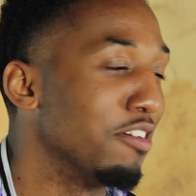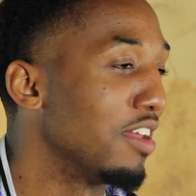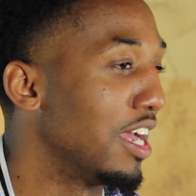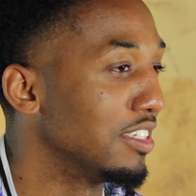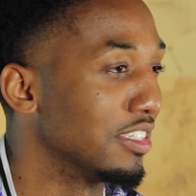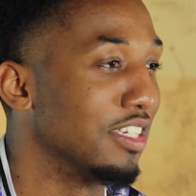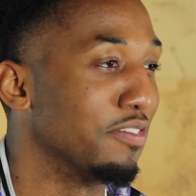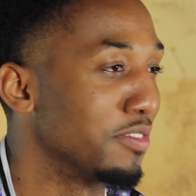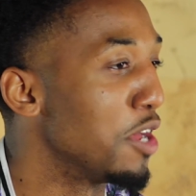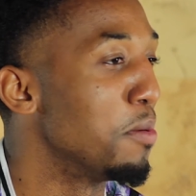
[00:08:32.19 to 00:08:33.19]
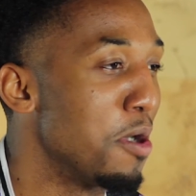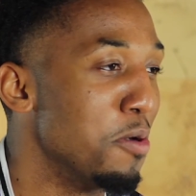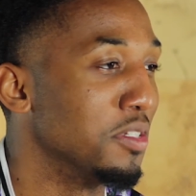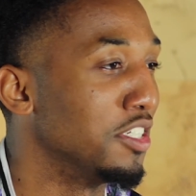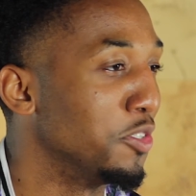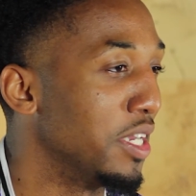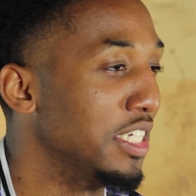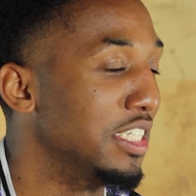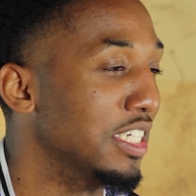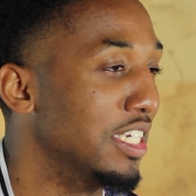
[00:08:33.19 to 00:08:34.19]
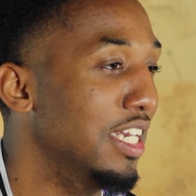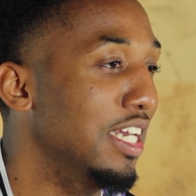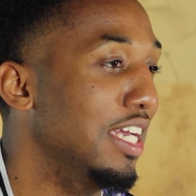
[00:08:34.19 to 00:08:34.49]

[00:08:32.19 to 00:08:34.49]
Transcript: no license stuff, telling him the whole situation.